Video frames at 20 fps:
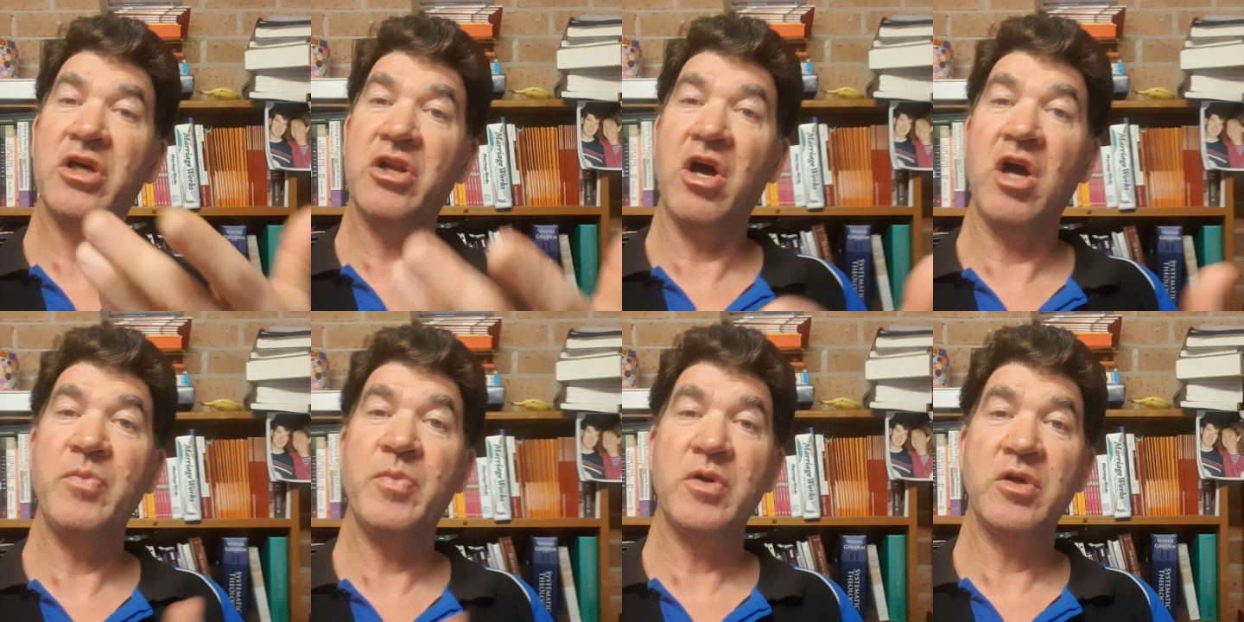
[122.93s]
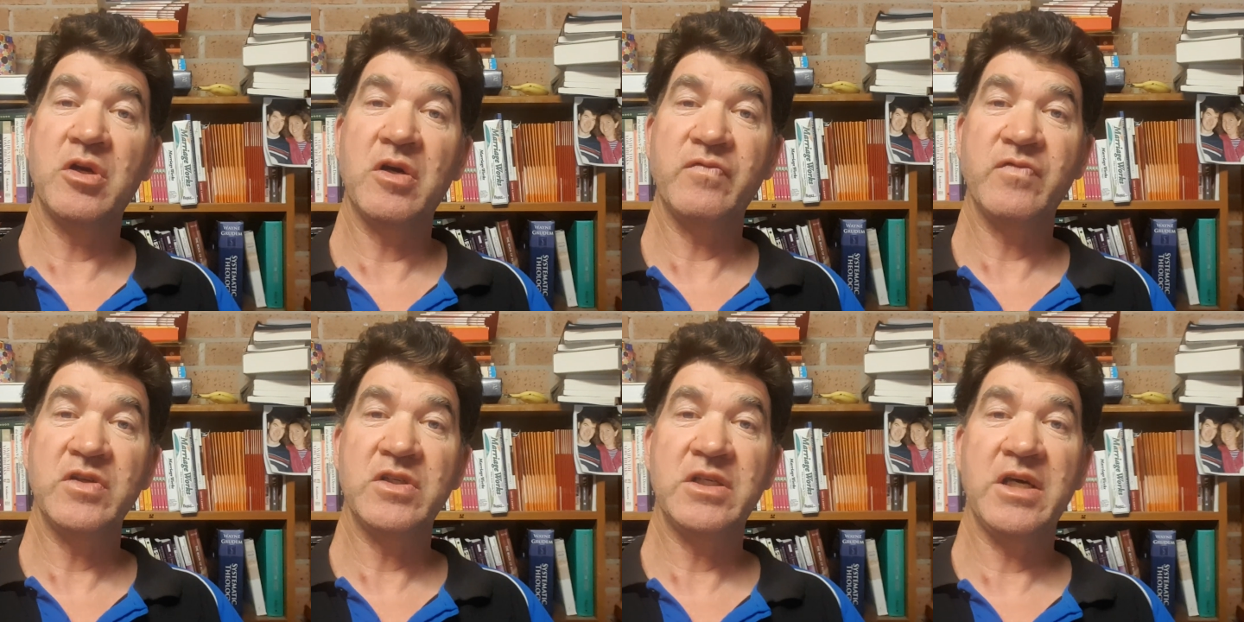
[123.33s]
an open
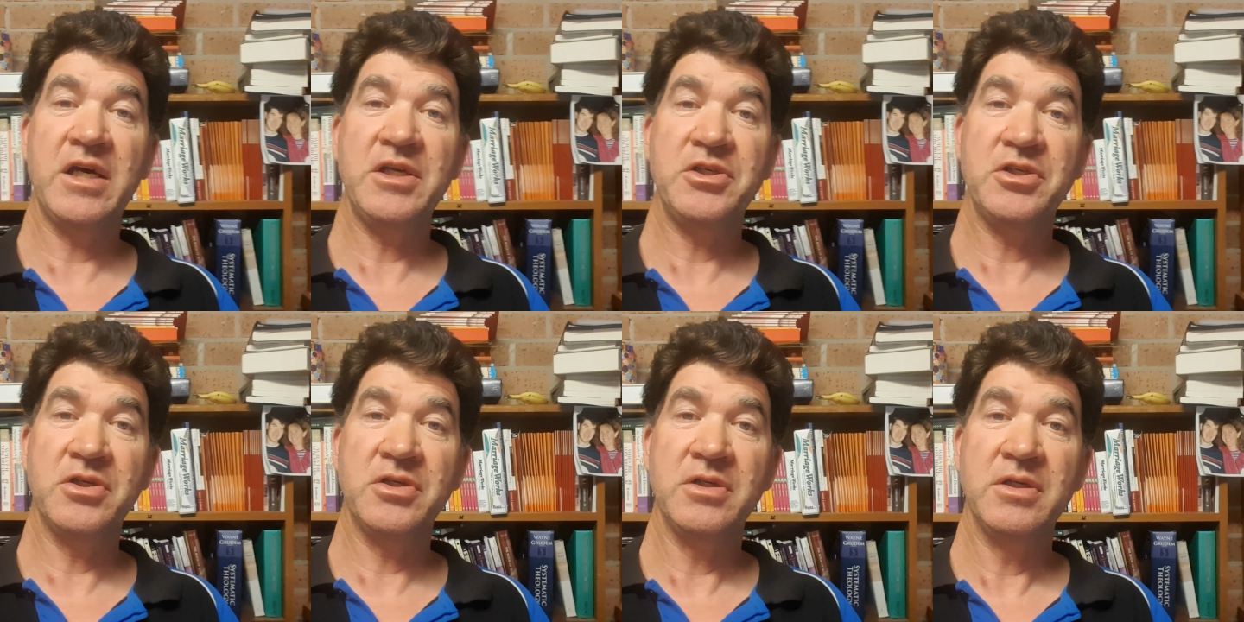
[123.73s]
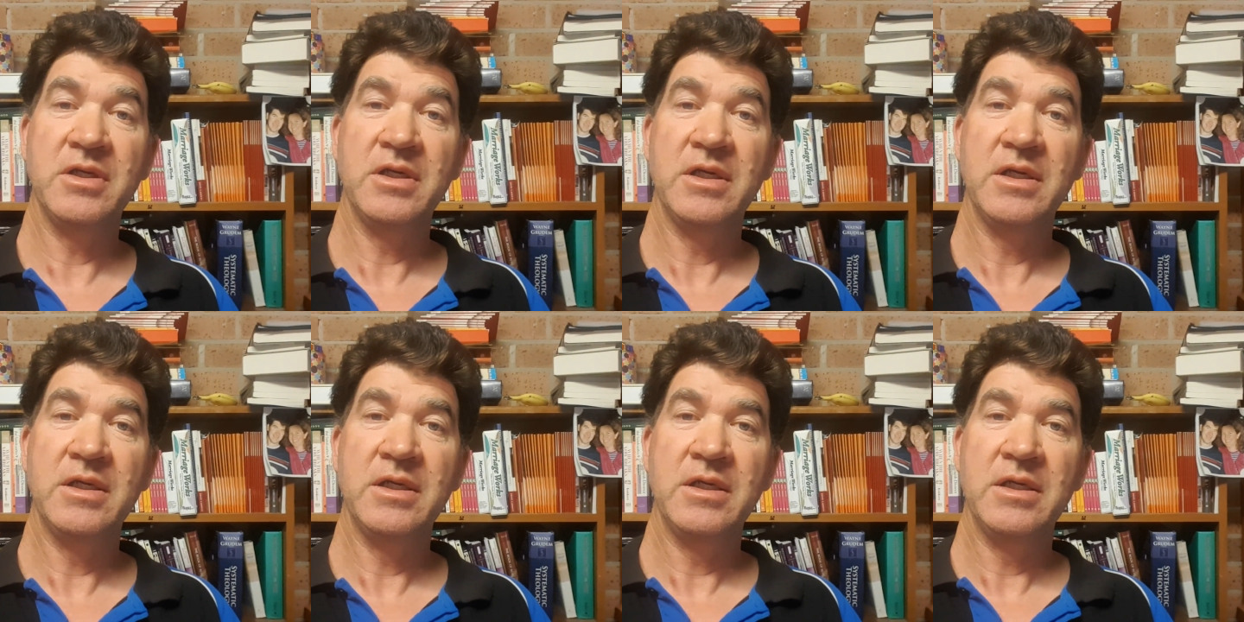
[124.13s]
conversation,
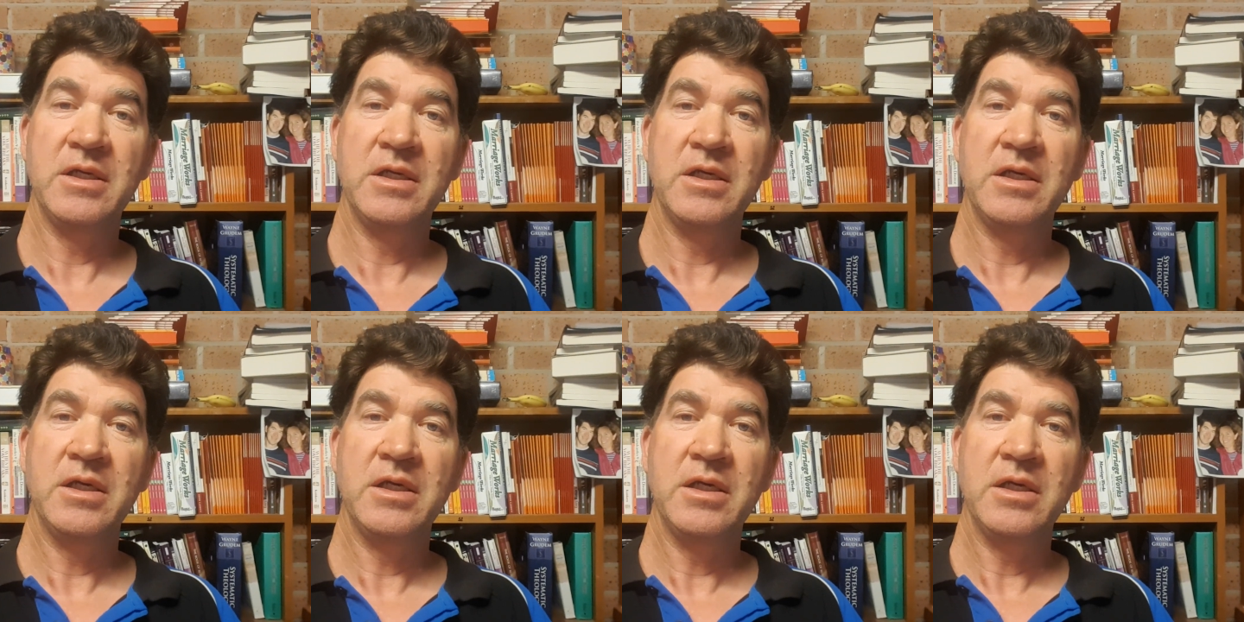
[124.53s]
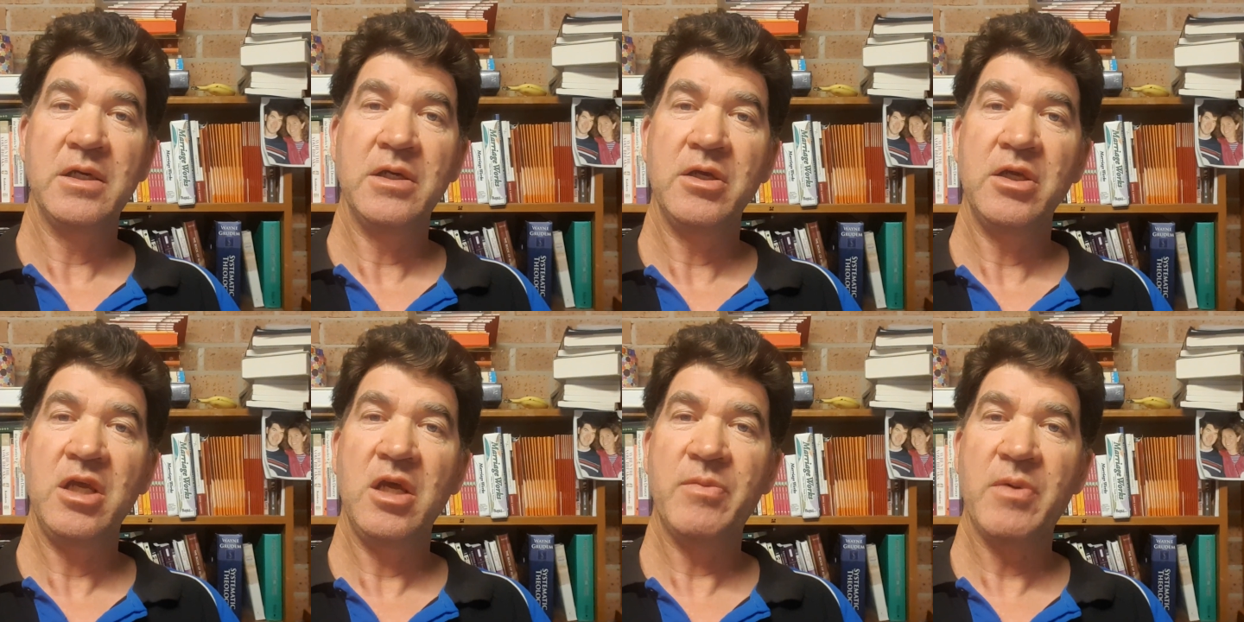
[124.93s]

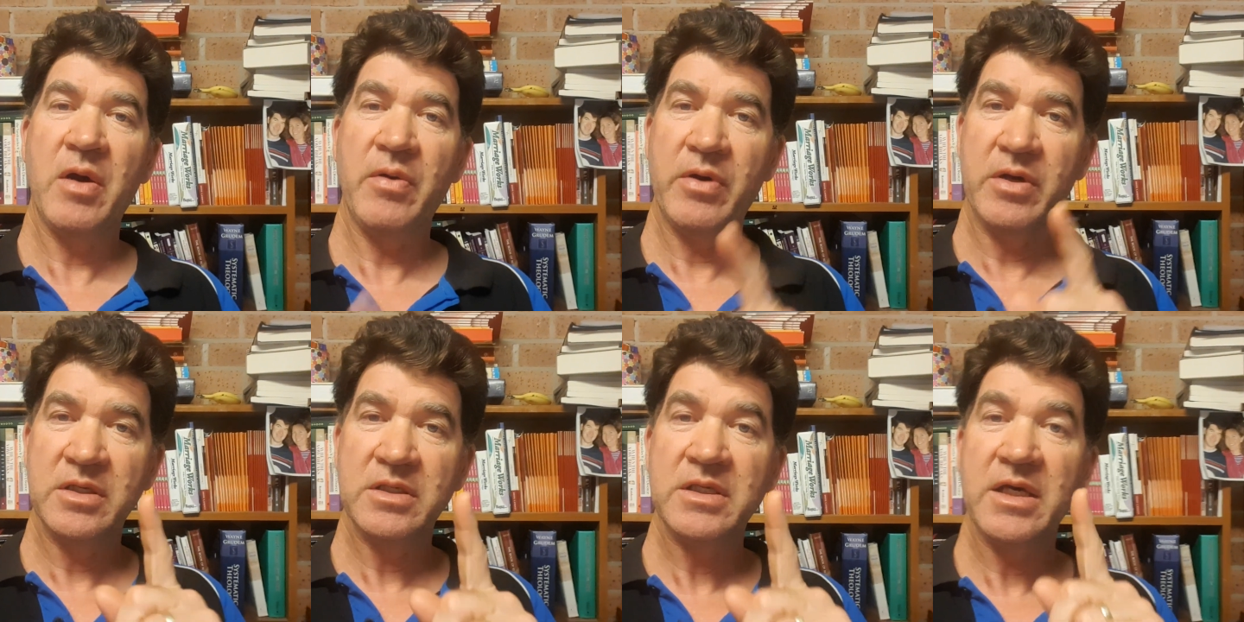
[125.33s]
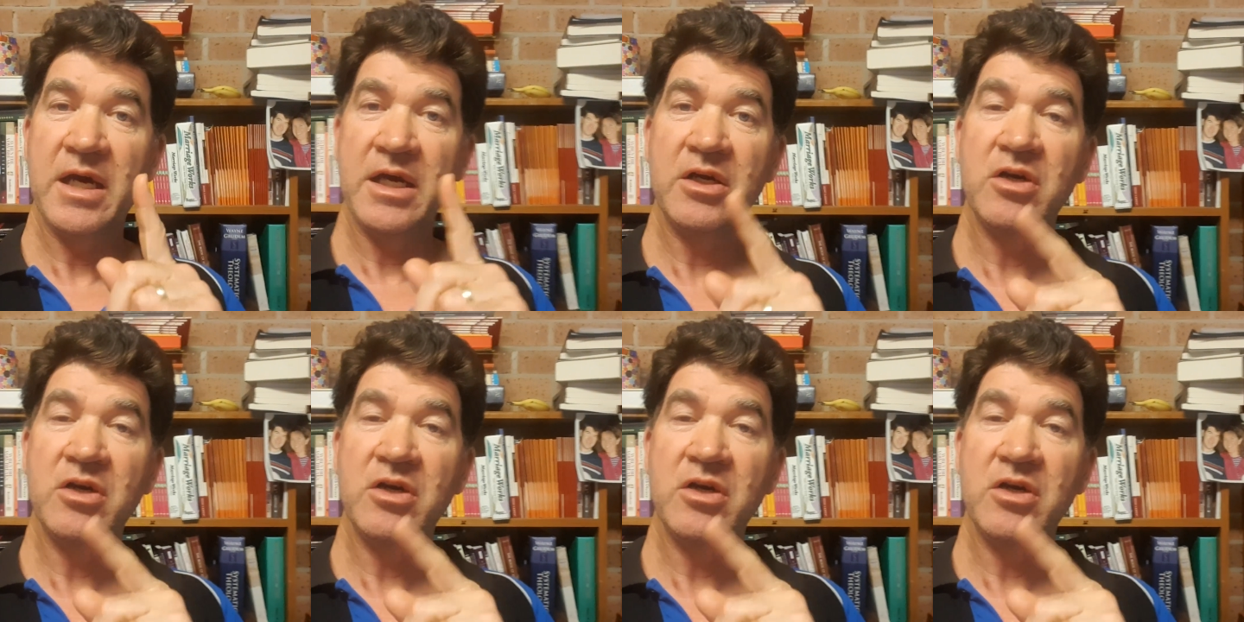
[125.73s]
you might want to say,